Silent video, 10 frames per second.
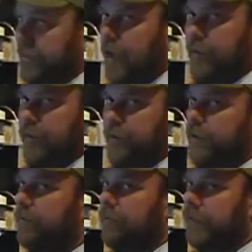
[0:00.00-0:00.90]

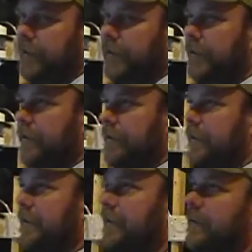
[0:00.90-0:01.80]
oxygen with it,
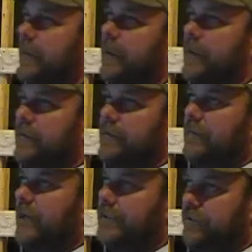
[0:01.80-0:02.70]
and
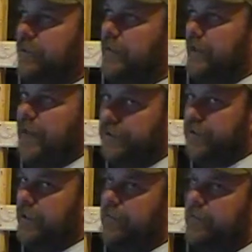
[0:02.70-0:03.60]
hydrogen and
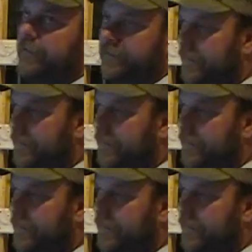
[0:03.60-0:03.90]
oxygen can